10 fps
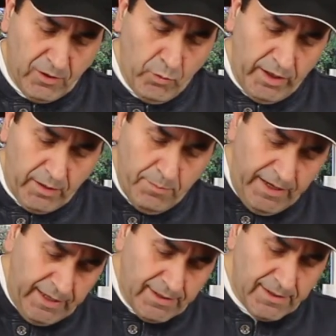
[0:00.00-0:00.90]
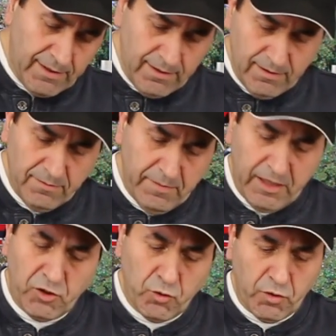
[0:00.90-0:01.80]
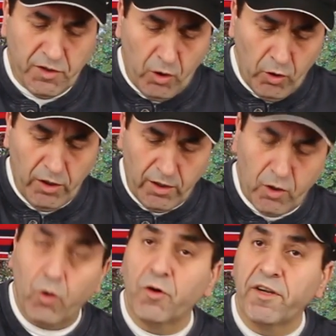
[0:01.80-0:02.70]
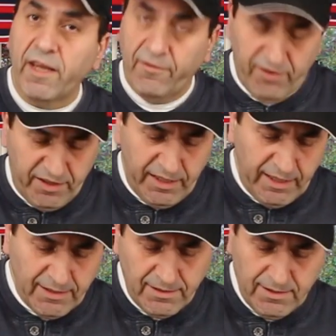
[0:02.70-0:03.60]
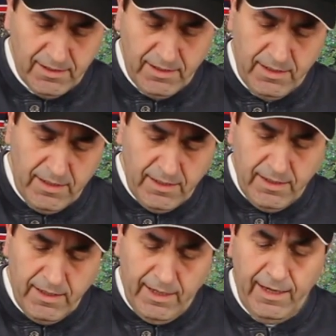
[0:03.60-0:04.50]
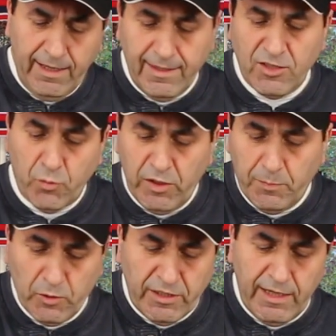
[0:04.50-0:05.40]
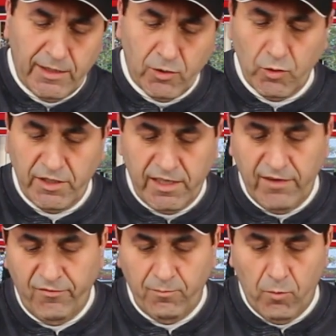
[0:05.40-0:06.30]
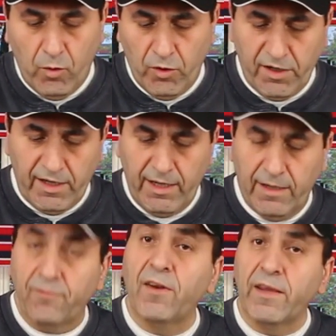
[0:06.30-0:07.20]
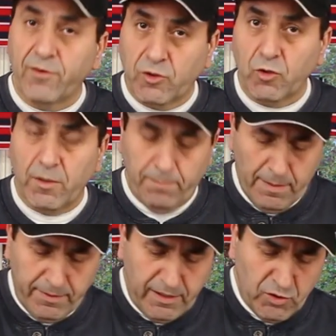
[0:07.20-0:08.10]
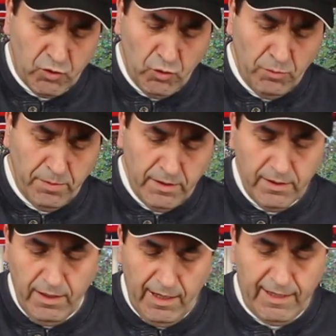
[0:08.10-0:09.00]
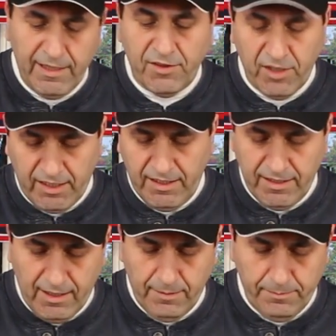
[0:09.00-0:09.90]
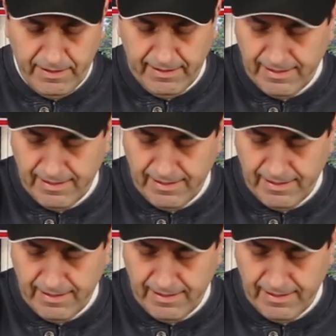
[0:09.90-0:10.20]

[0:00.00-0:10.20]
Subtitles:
a quick mix. Make sure the oil coated everything. And the sweet potato, it gives more flavor to the pumpkin soup, and it thicken it up at the